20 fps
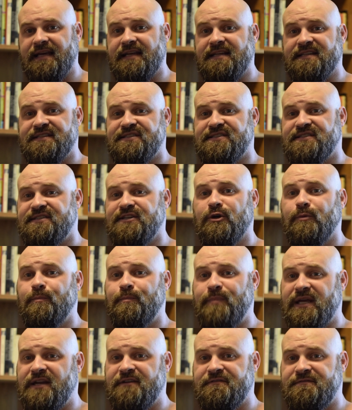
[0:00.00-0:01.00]
It is still
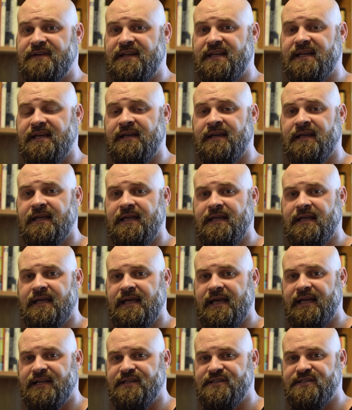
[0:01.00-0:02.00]
benefiting,
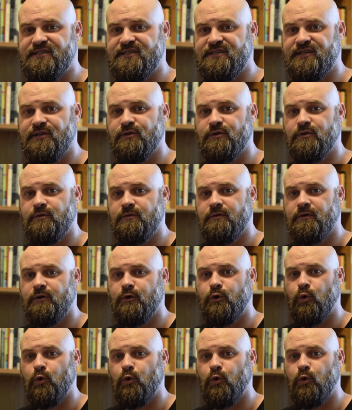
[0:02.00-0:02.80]
it is still